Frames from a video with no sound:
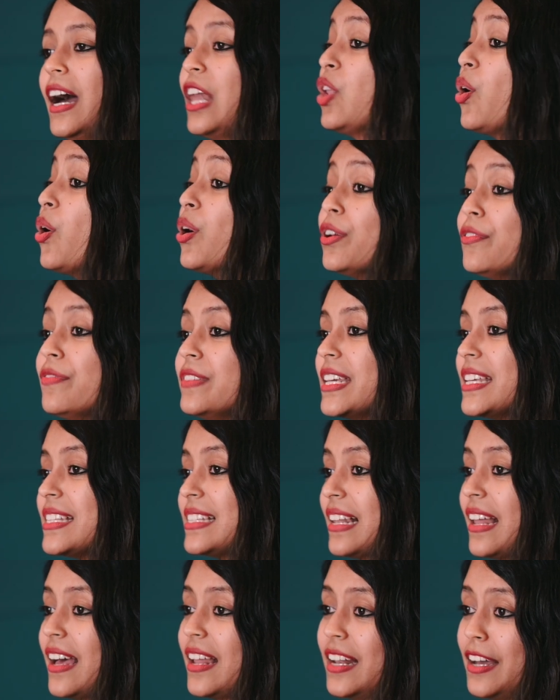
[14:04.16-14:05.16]
A lot of
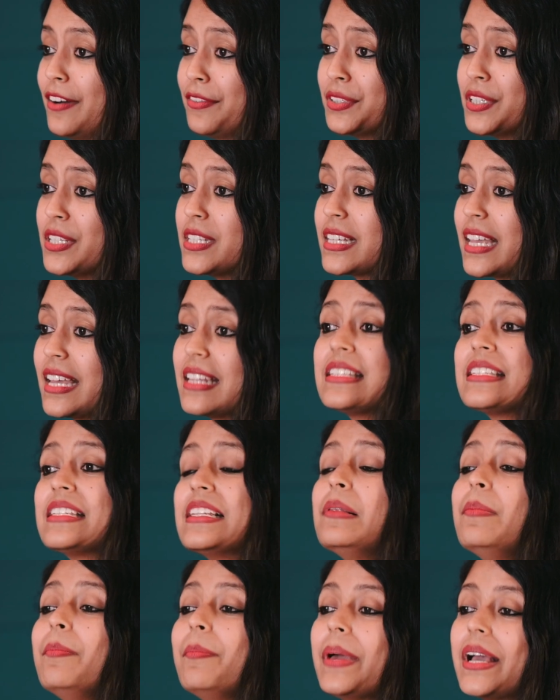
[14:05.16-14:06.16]
DSLR lovers can
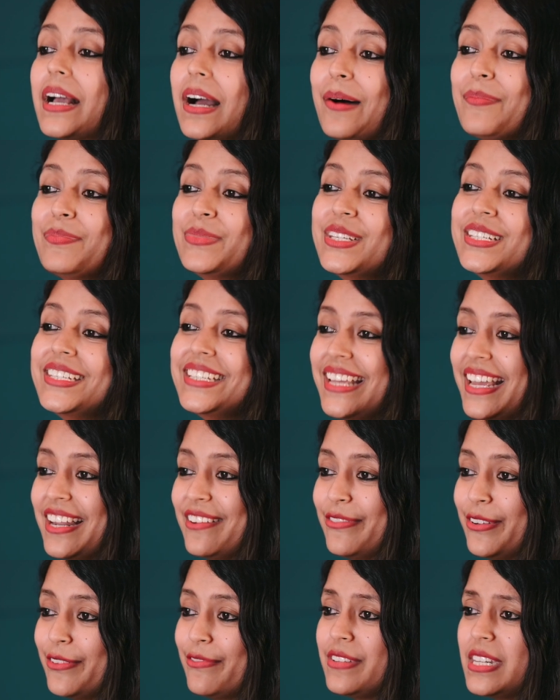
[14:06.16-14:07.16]
still pick up the
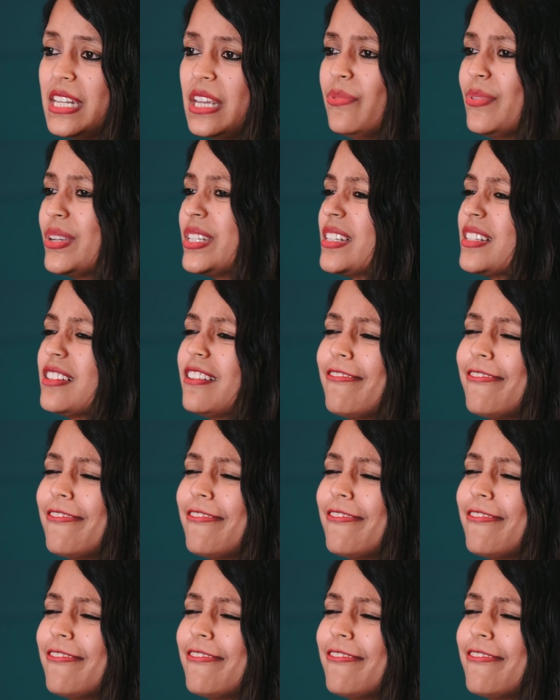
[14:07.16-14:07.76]
D850, which is a